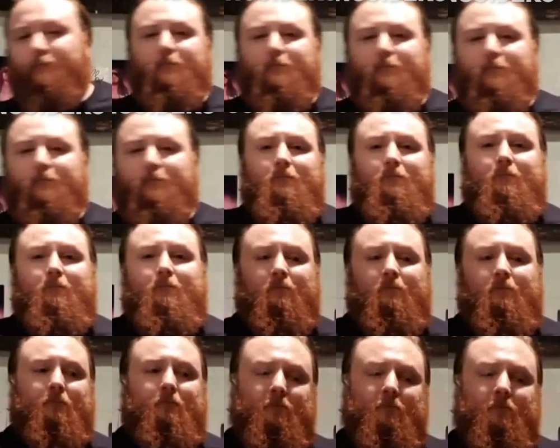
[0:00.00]

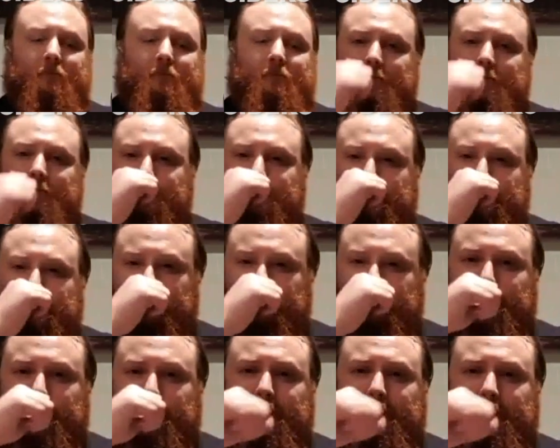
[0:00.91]

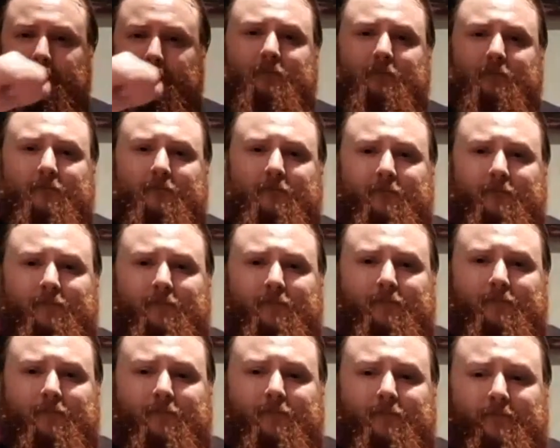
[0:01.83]

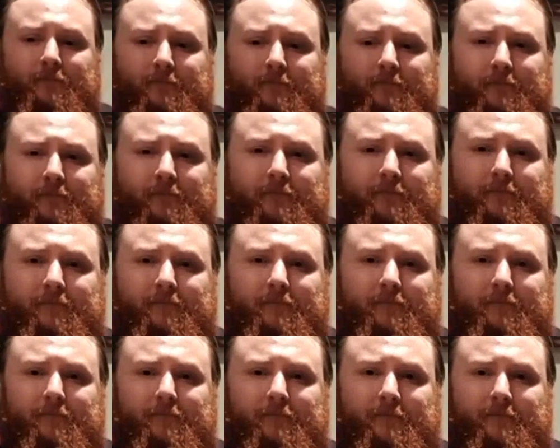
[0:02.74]

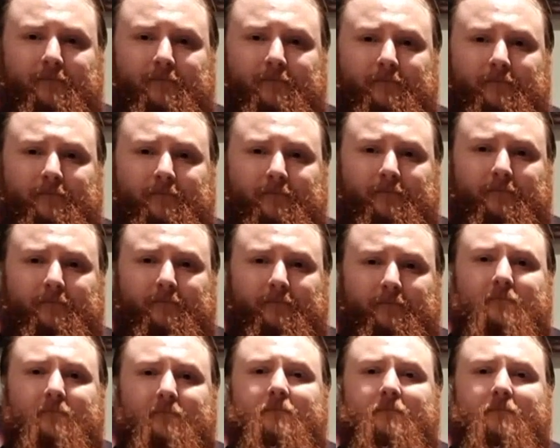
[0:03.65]

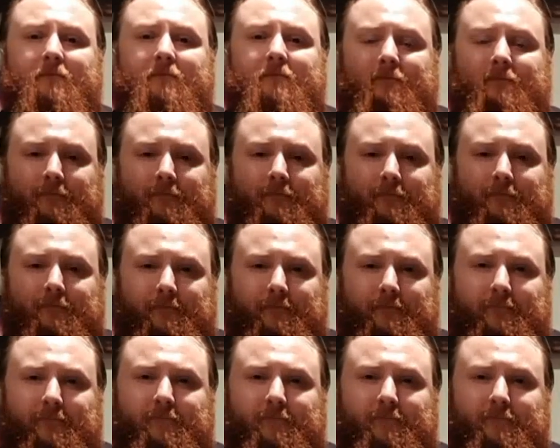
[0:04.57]

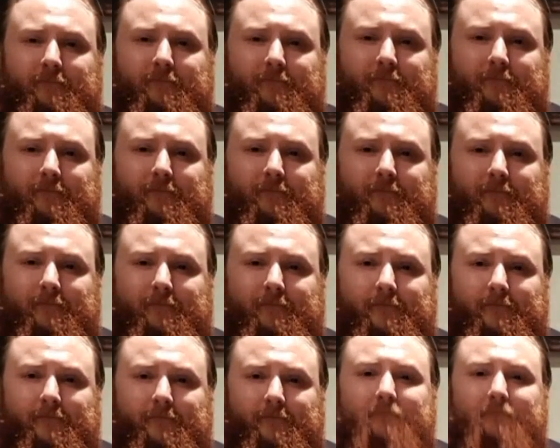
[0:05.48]

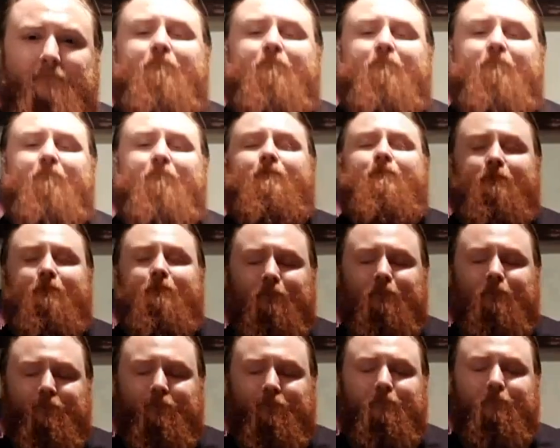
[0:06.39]

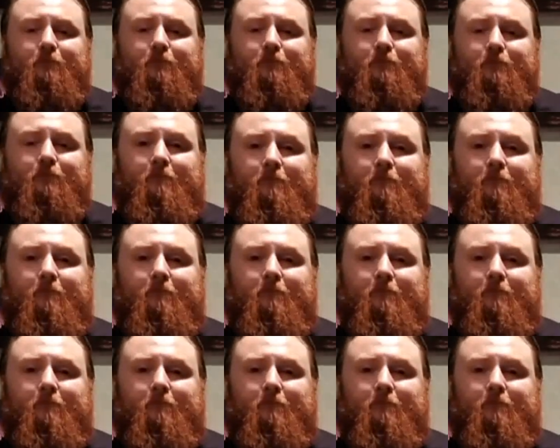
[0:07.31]
(not speaking)